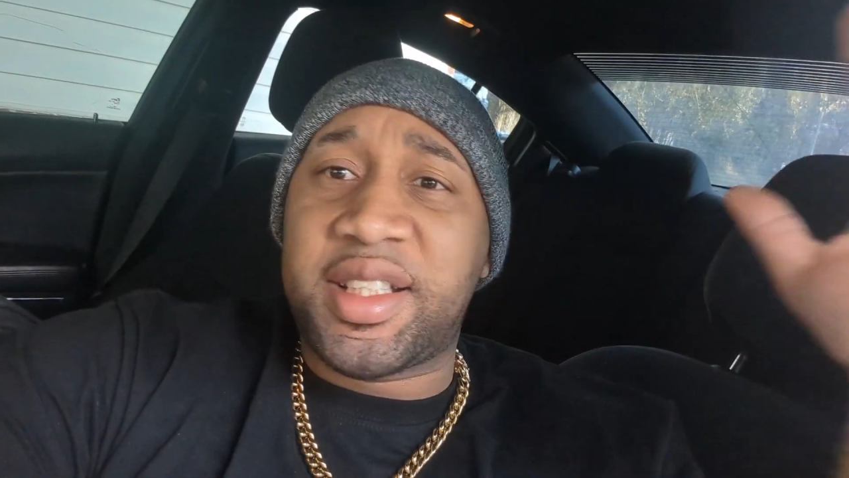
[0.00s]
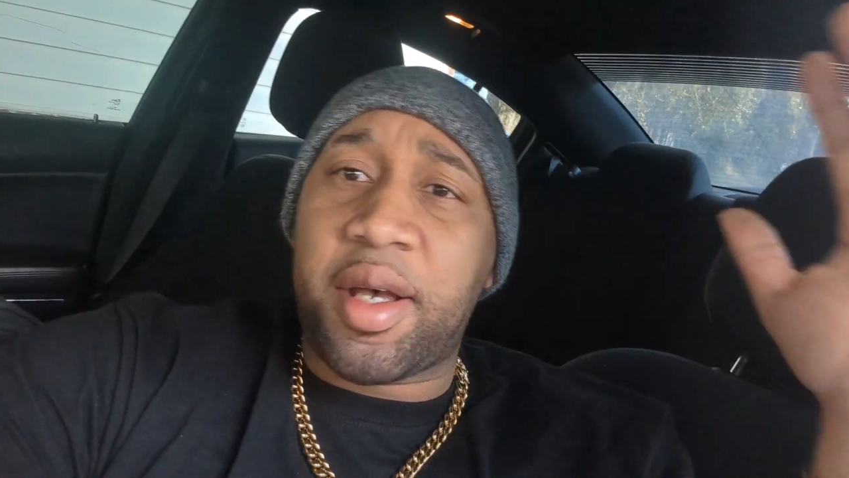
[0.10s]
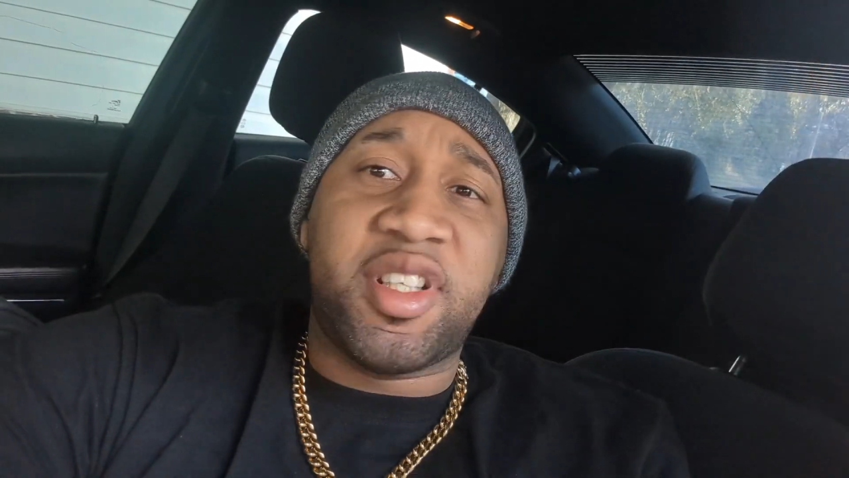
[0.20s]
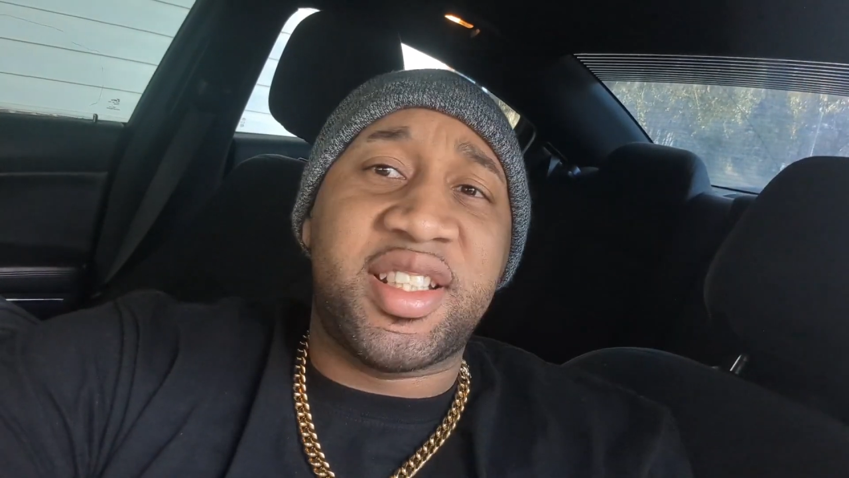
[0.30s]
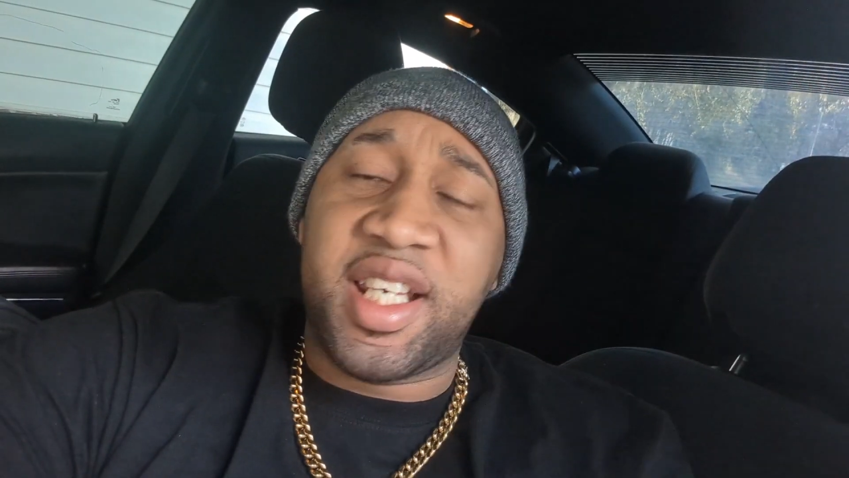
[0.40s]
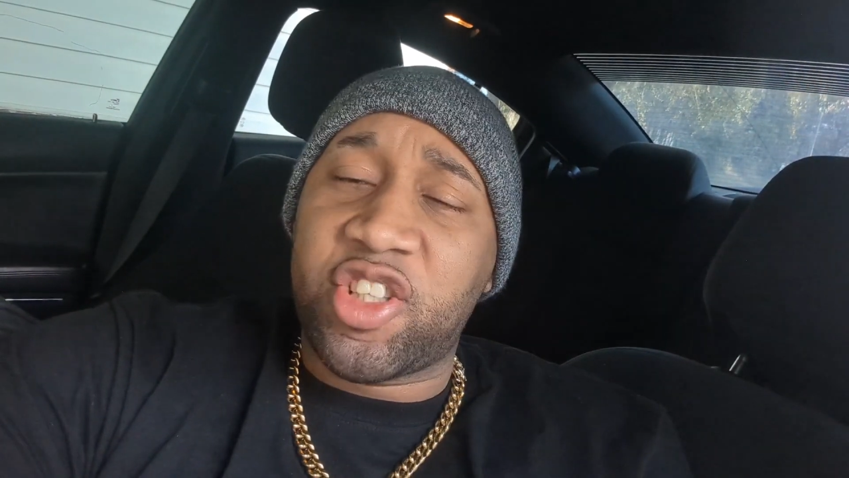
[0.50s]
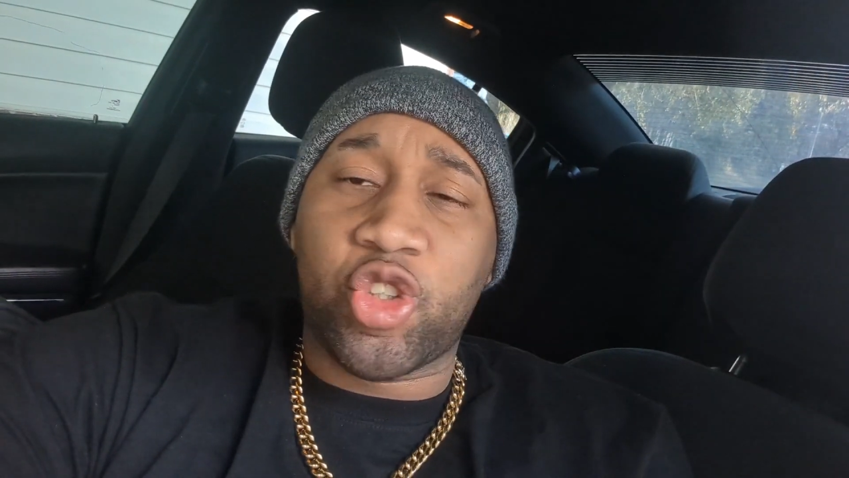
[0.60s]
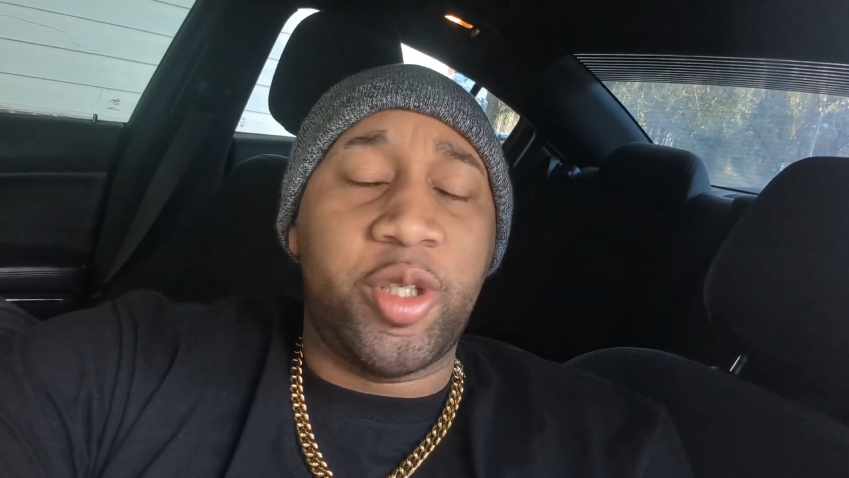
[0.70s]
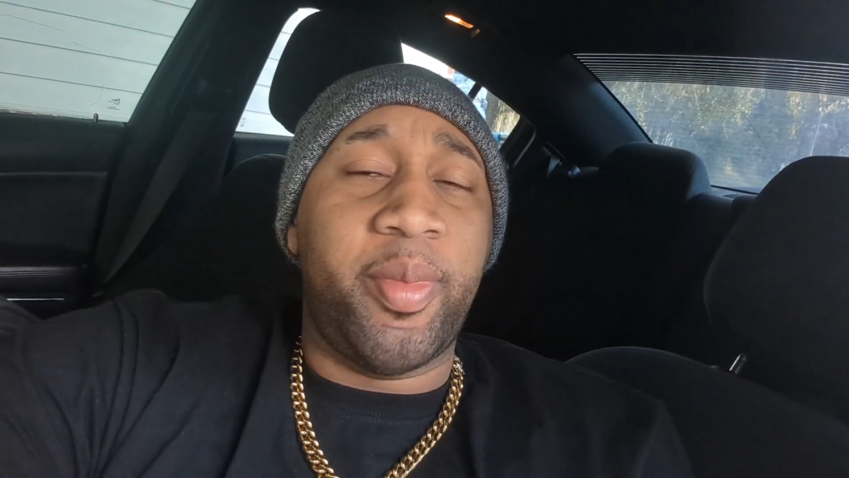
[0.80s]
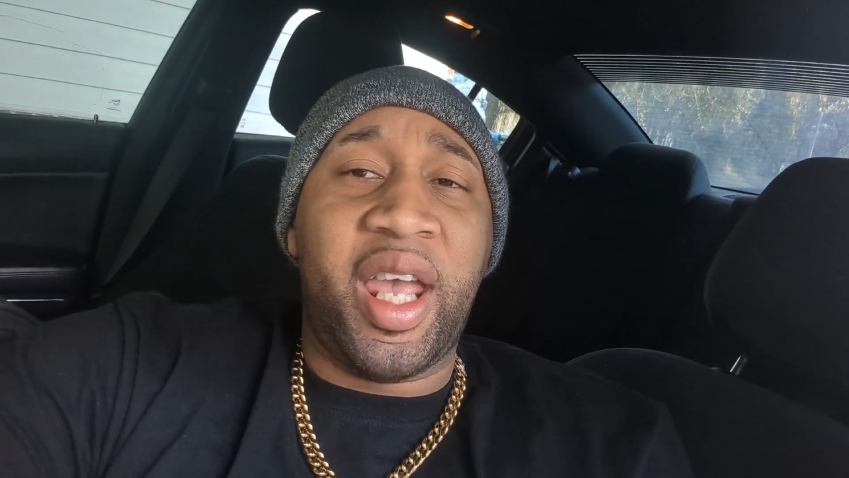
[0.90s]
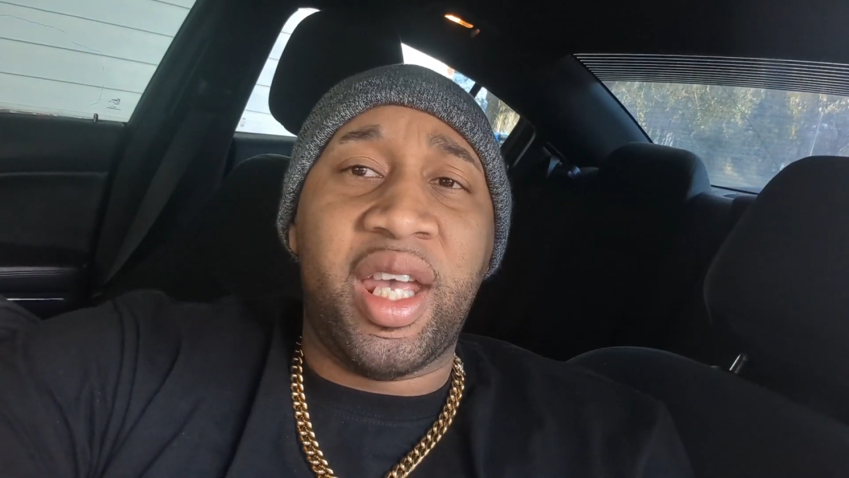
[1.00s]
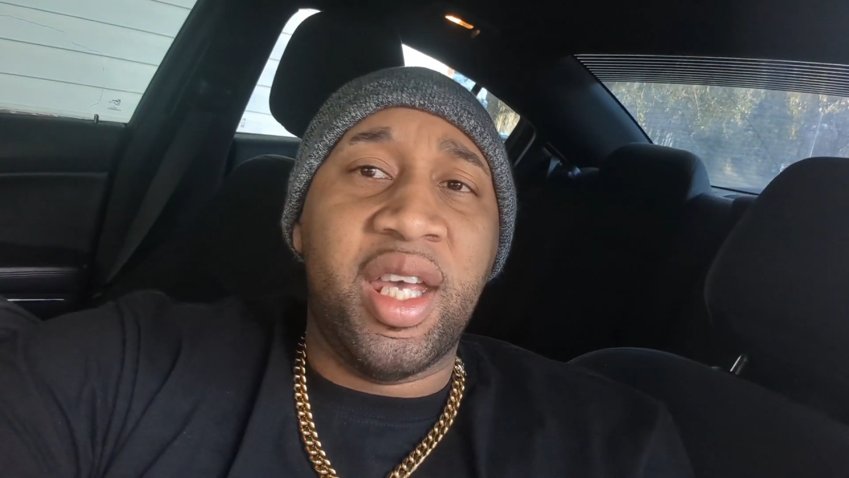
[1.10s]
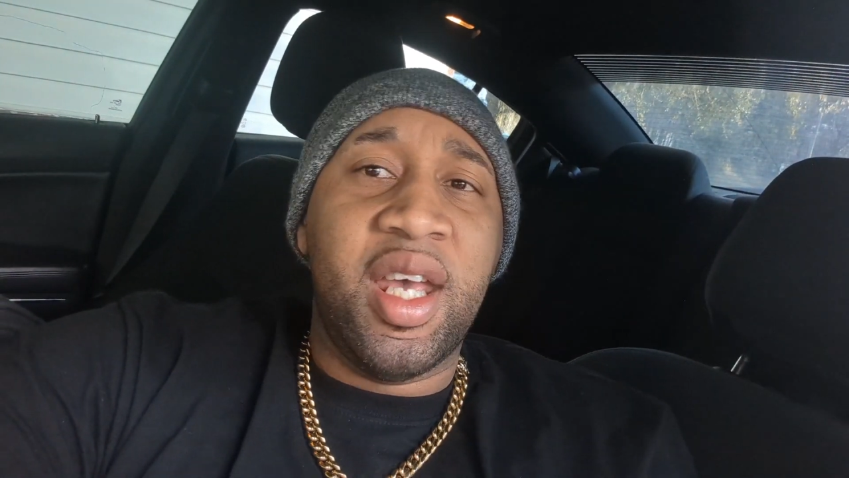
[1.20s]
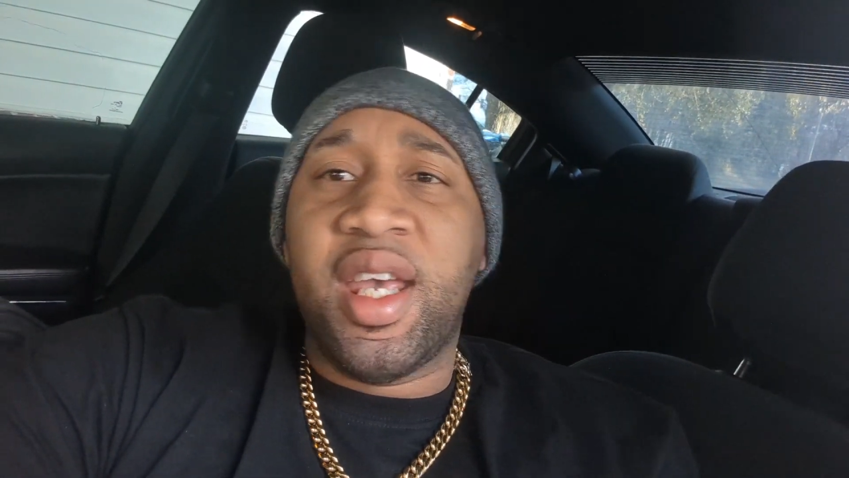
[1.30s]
of the century, man.